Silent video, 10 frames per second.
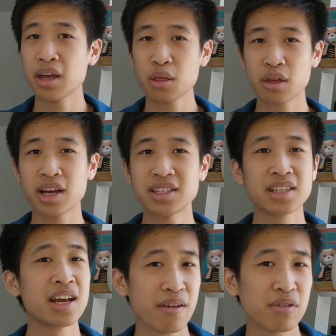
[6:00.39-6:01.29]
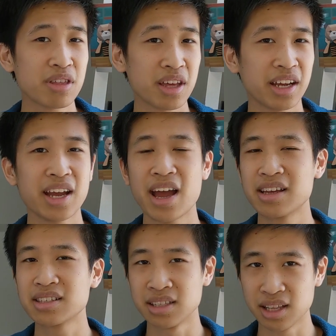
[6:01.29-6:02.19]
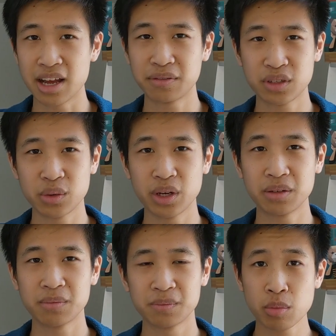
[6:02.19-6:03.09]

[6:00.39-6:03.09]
And thus, everything has life to it.